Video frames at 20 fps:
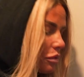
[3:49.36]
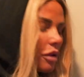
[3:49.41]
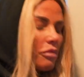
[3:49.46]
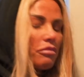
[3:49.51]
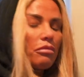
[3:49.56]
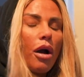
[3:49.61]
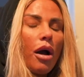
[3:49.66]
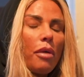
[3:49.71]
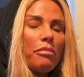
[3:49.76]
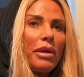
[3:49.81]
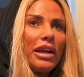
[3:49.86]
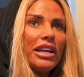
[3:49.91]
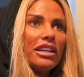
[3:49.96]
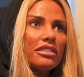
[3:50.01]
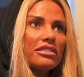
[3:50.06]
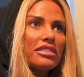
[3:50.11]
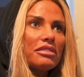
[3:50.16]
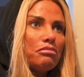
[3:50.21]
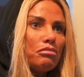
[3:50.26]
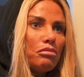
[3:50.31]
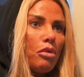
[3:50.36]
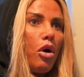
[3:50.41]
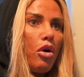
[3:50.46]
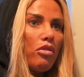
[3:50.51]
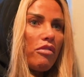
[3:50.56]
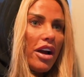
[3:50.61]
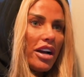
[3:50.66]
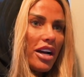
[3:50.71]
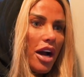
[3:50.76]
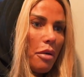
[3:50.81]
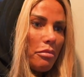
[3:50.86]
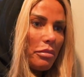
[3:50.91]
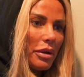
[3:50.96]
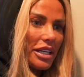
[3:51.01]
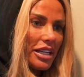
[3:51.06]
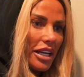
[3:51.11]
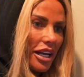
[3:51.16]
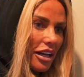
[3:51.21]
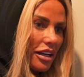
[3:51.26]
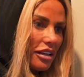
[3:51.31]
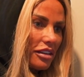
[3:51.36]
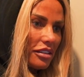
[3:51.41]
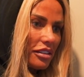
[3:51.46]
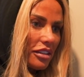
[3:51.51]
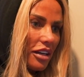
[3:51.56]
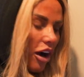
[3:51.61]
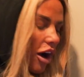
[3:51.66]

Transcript: But what I mean is, the more I come in here,